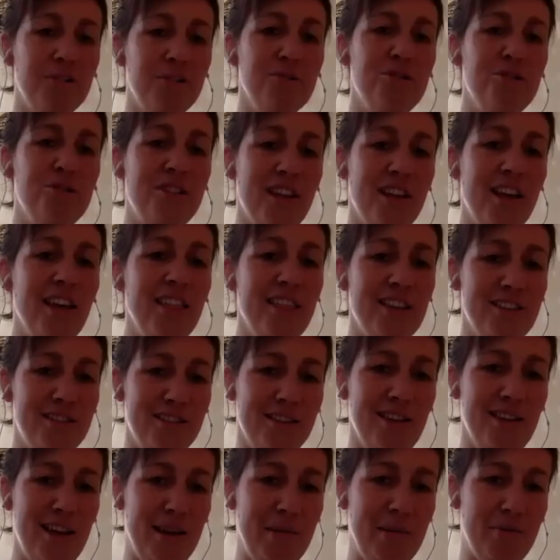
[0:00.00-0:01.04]
to stay the
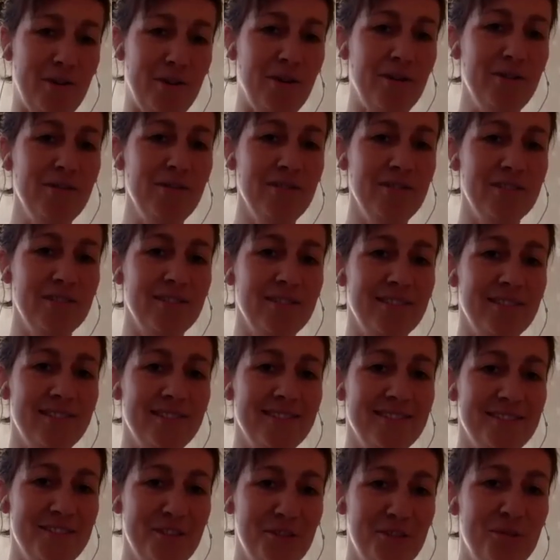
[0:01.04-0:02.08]
same no
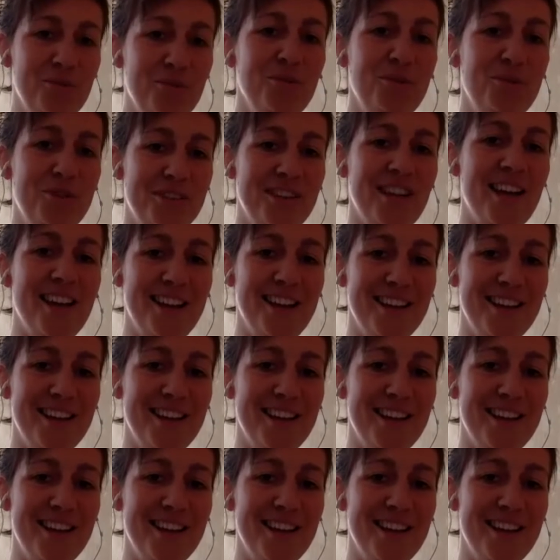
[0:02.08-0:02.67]
yes. to stay